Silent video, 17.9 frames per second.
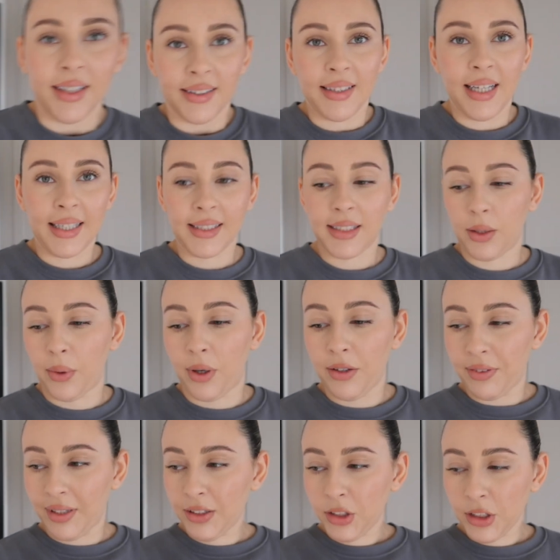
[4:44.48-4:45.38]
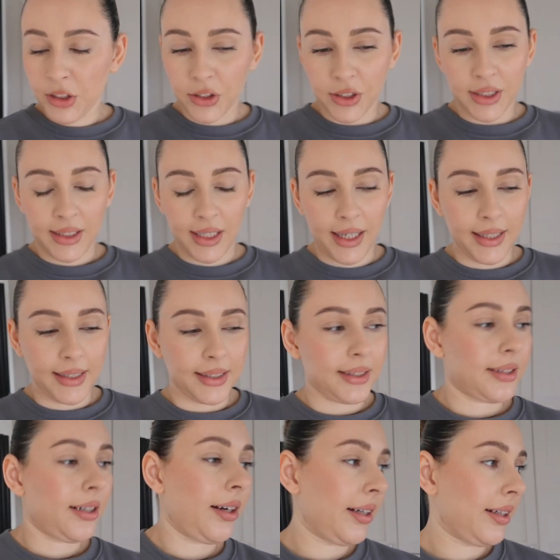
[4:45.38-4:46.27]
Yeah, so I've literally just
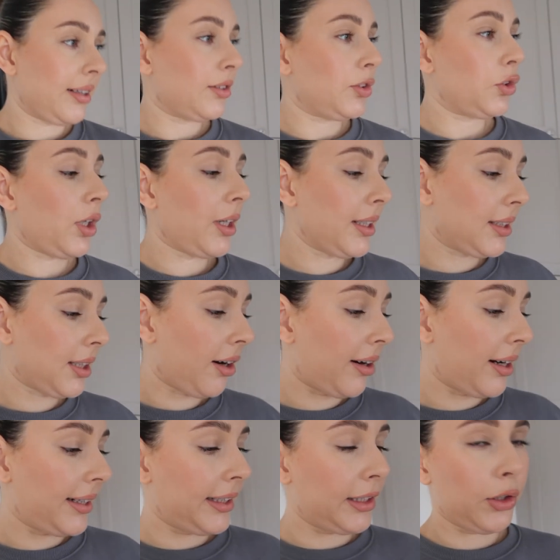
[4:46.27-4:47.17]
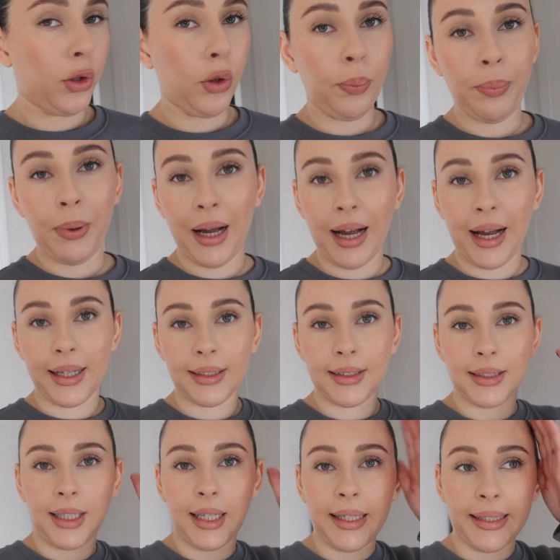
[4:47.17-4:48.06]
started trying to tidy up
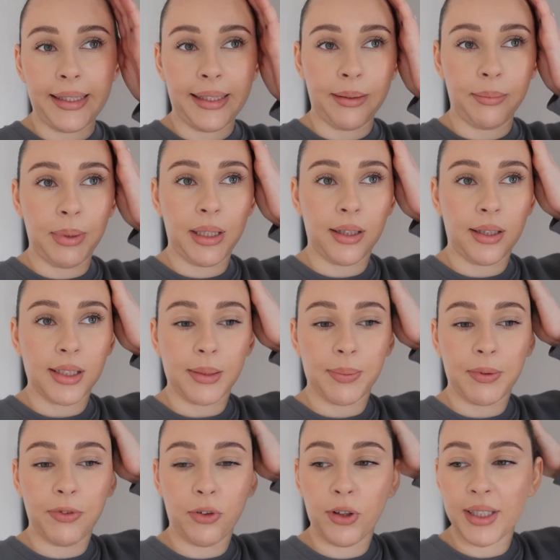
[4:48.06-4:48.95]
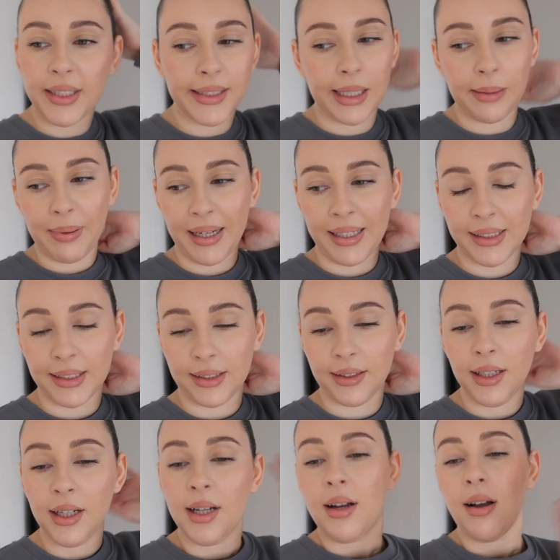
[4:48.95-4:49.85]
and clean, because before I start
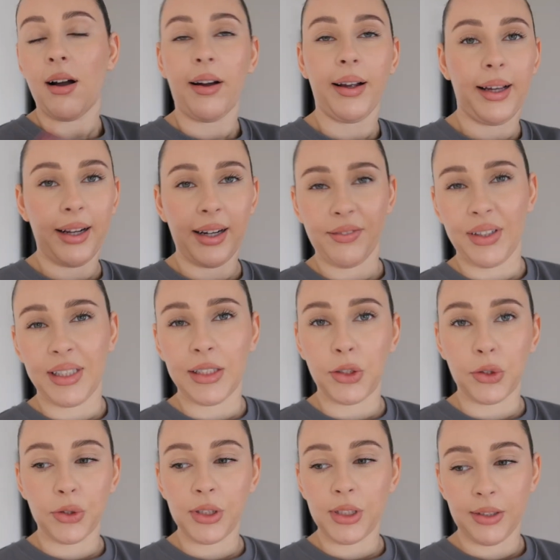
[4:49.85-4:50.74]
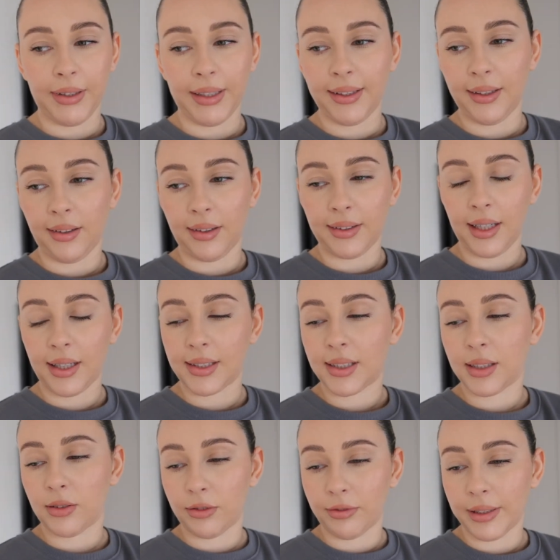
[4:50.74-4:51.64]
painting, I can't have any dust or anything like that
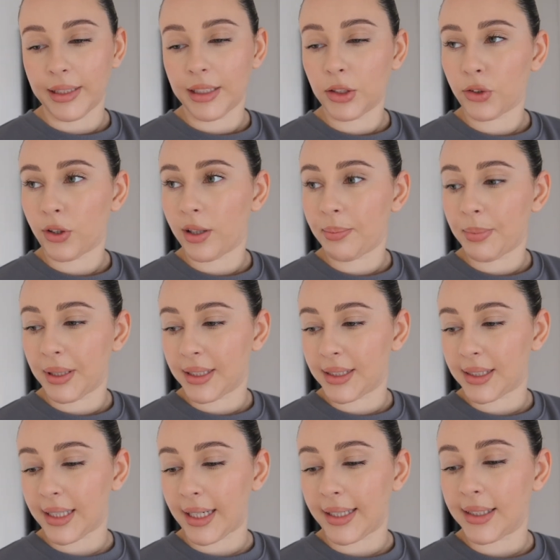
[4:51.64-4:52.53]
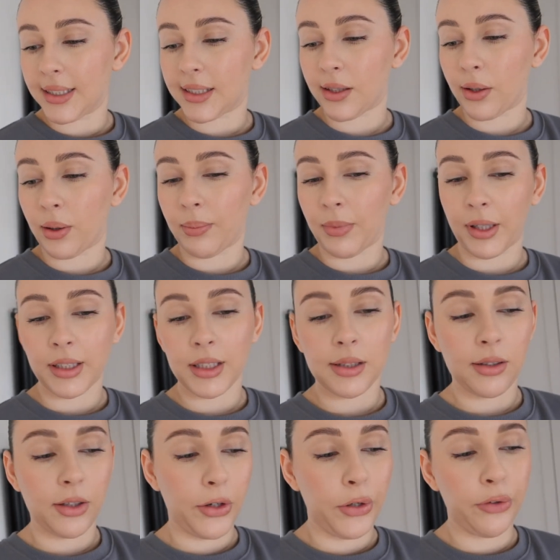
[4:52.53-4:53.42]
because it will really drive me insane. So I'm like
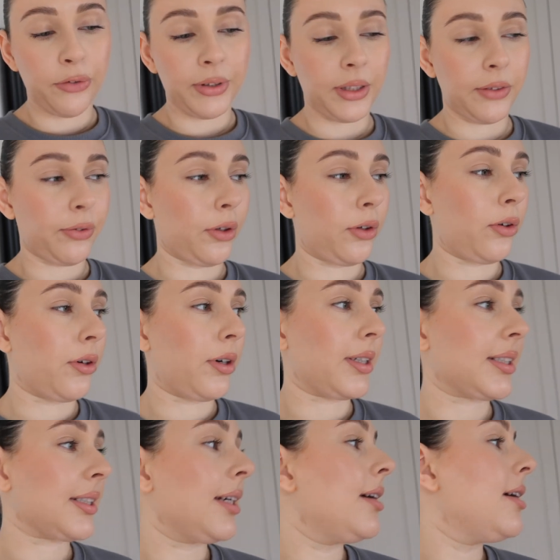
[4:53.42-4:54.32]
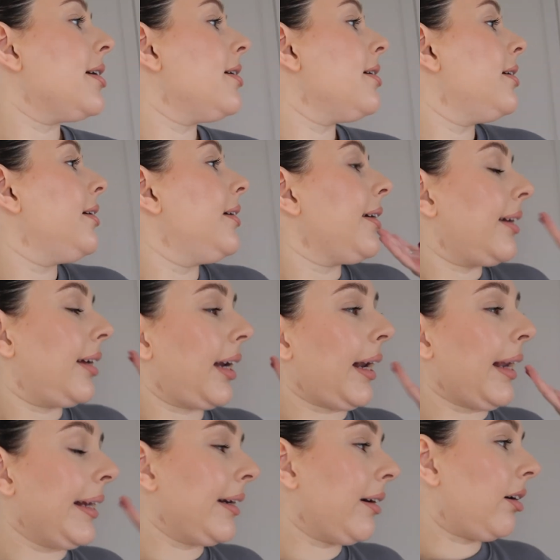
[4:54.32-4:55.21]
hoovering the floors, gonna
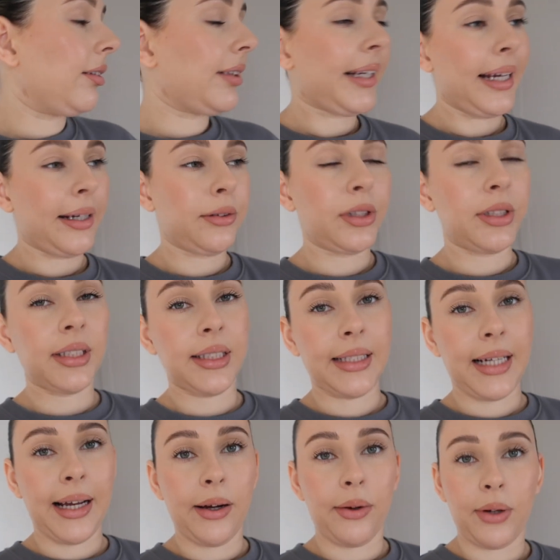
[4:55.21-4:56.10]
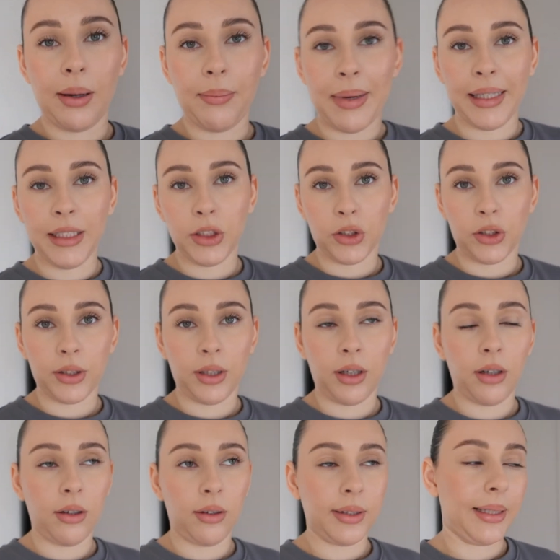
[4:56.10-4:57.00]
clean all the counters down and make sure
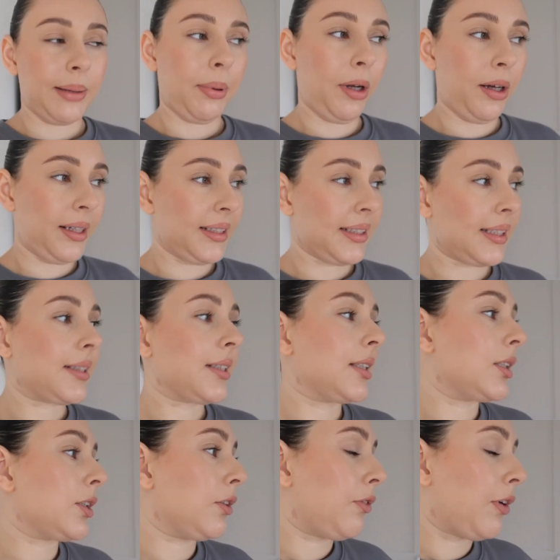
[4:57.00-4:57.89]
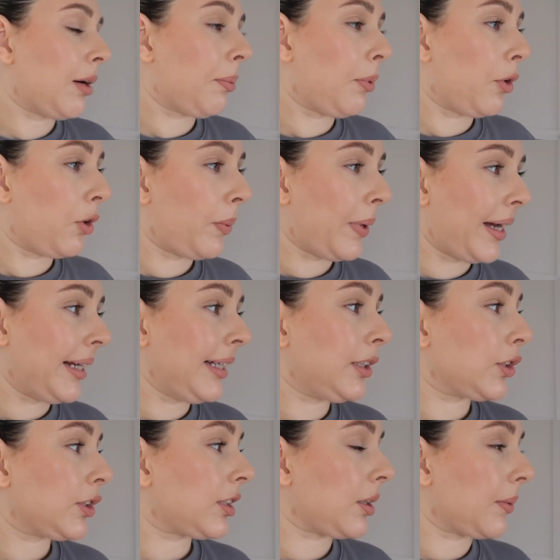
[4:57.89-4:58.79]
that all the appliances and stuff are put away,
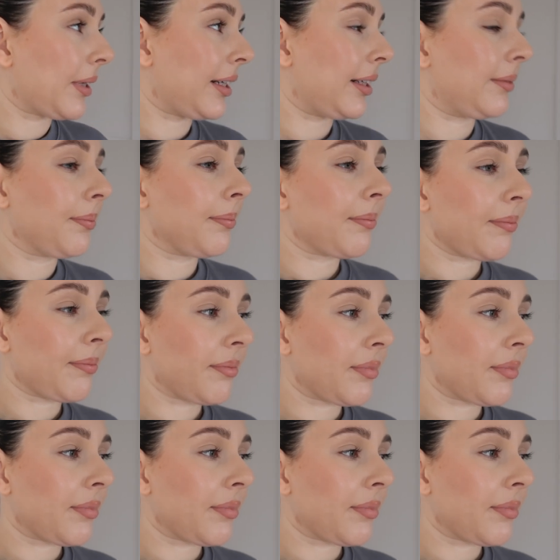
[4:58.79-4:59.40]
just so I can,